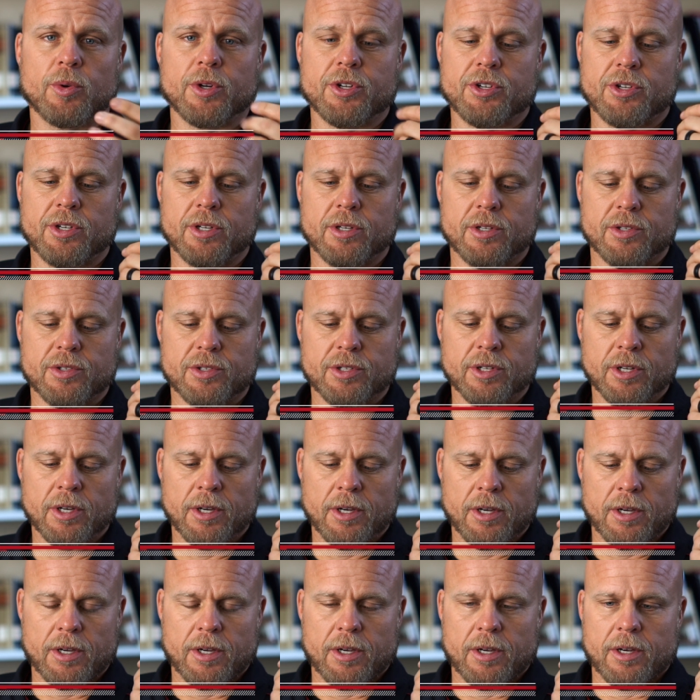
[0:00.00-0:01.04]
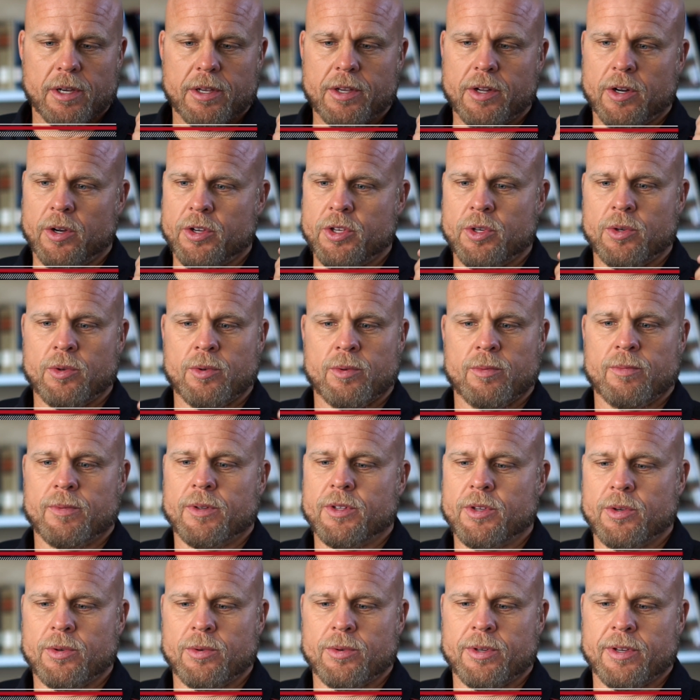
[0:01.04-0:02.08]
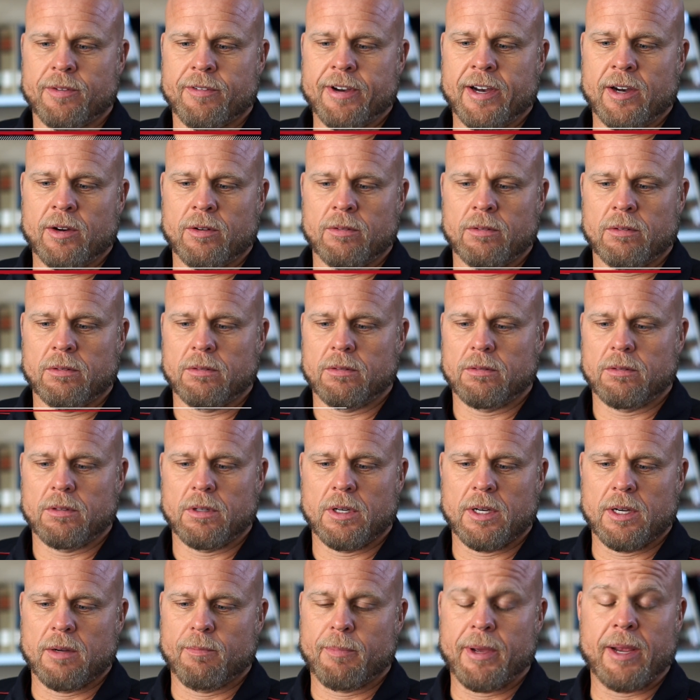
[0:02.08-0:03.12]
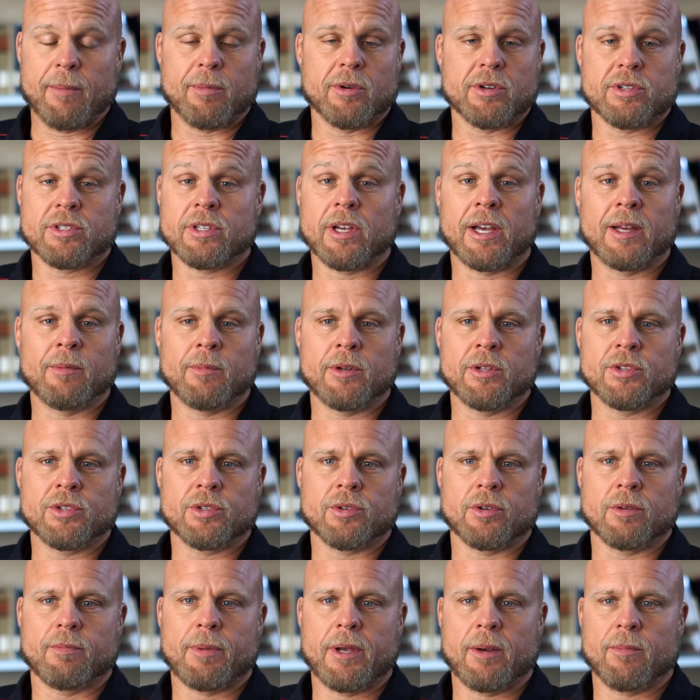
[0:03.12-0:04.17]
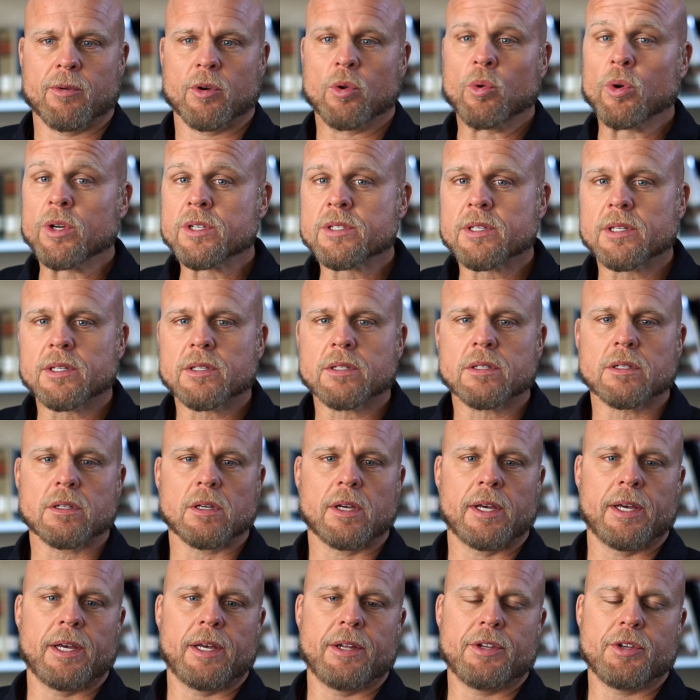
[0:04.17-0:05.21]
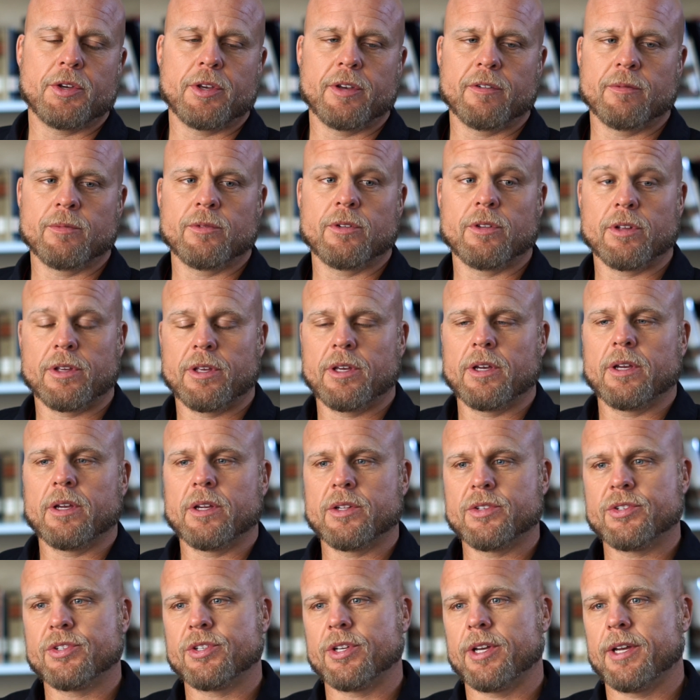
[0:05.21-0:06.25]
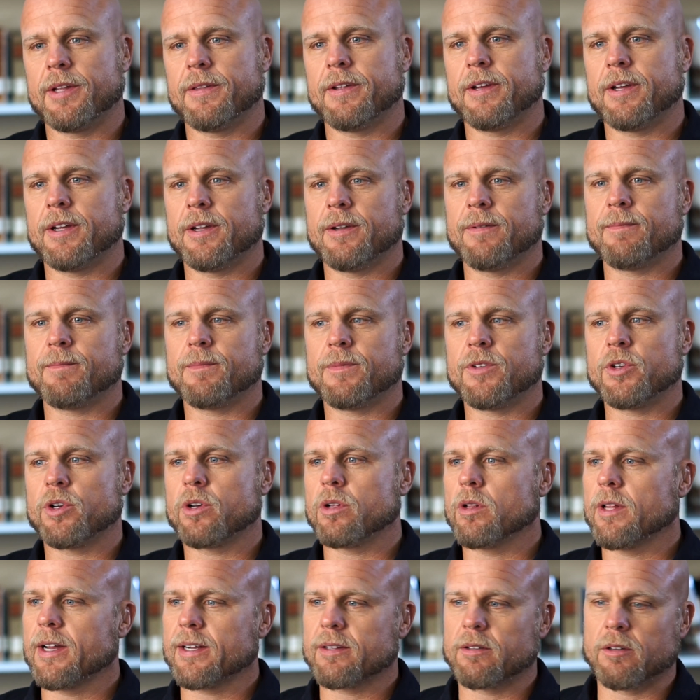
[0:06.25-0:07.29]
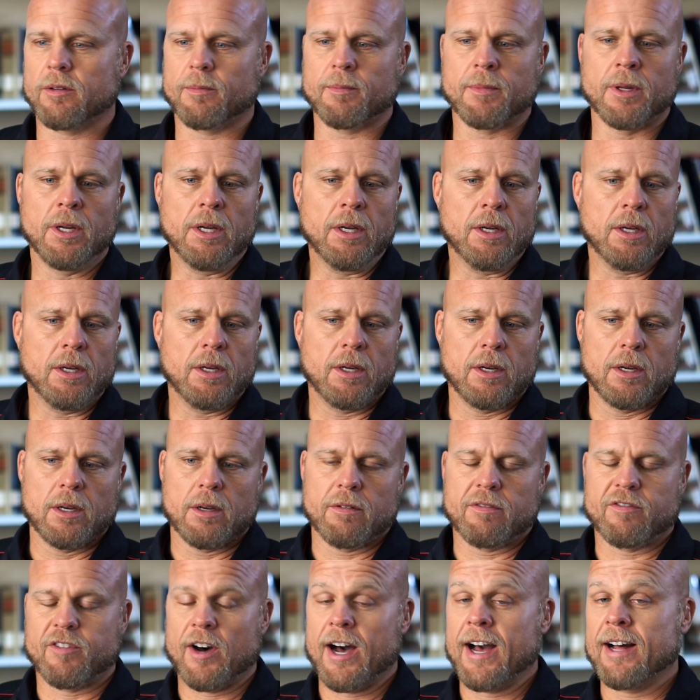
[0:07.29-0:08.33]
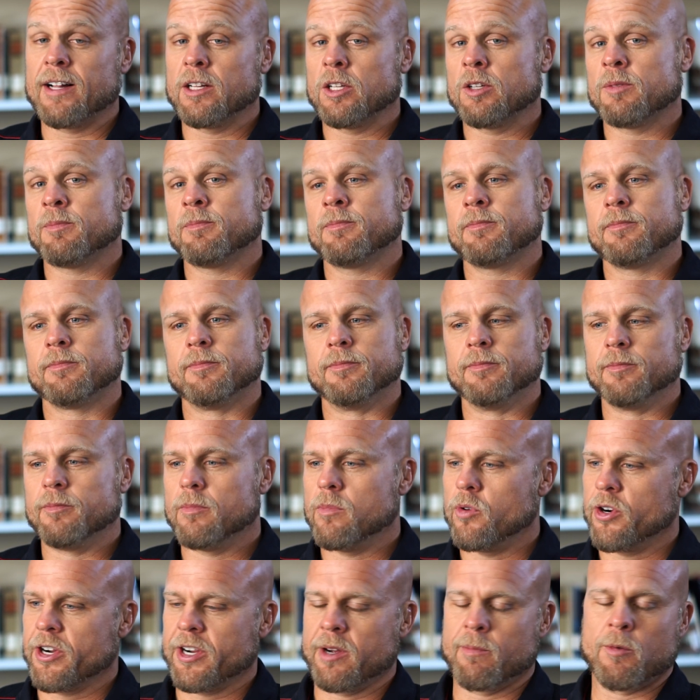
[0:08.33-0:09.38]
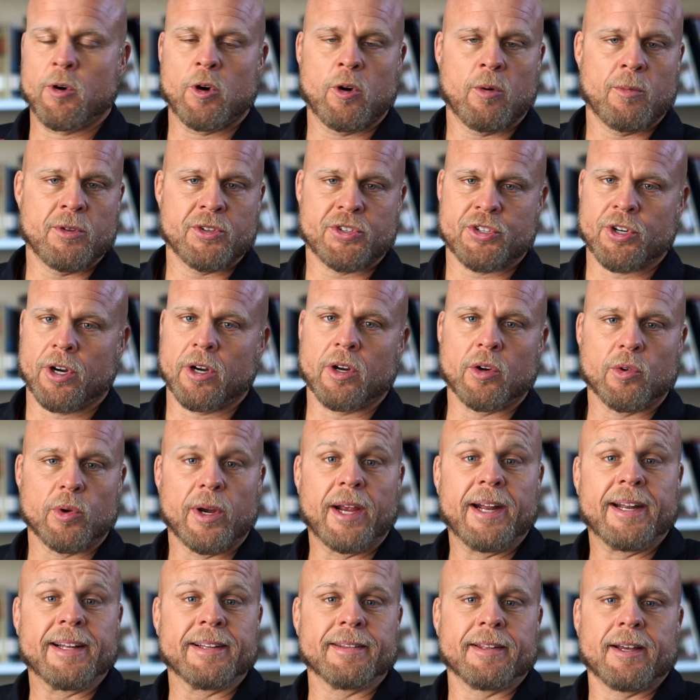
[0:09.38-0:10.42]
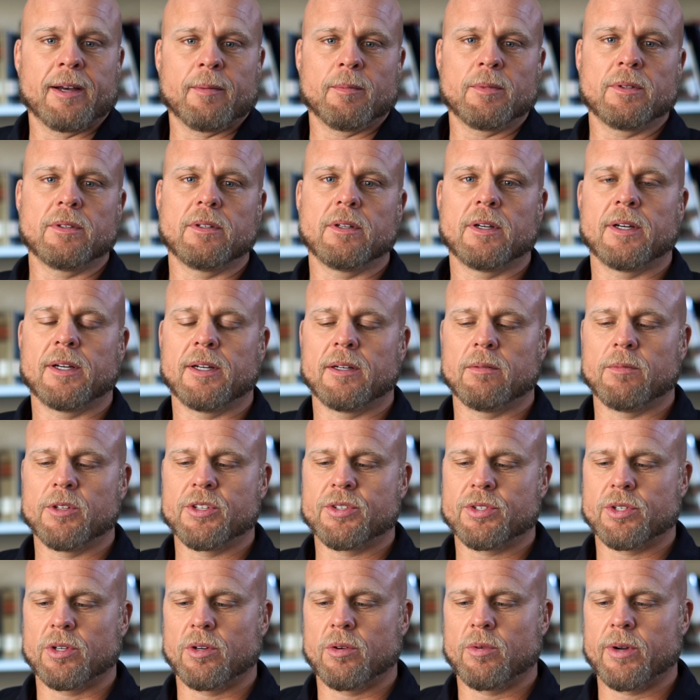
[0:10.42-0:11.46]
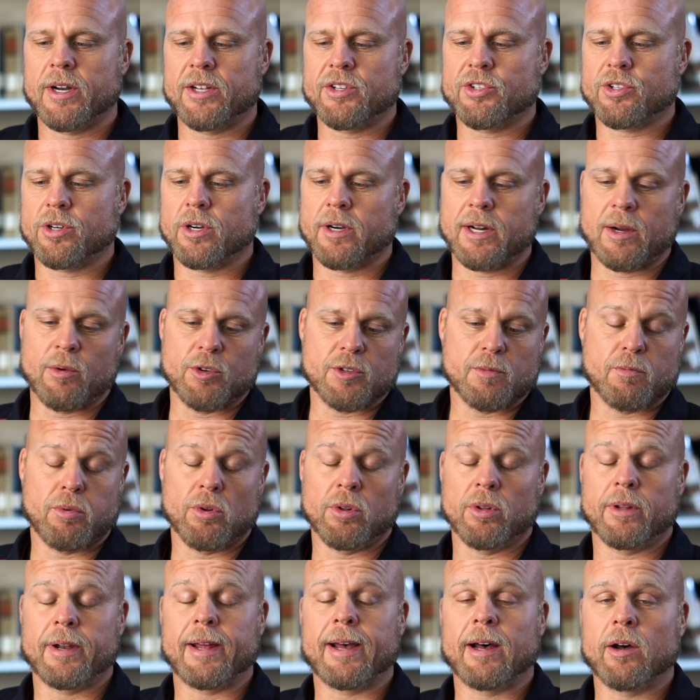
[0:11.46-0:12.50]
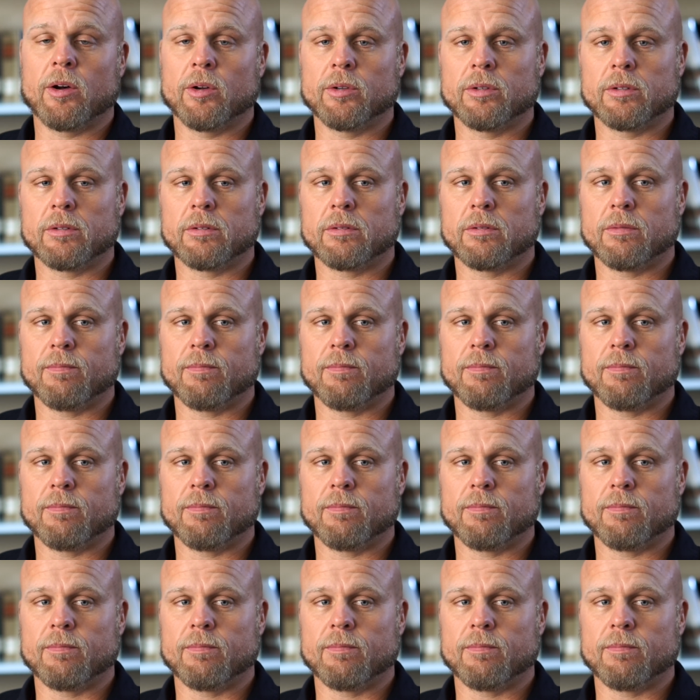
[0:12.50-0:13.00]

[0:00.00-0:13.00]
which is, you give out paper assignments or paper quizzes, and you give them to the kids, and then you collect them, file them, bring them home, and start grading them. And so when I started, I was pulling out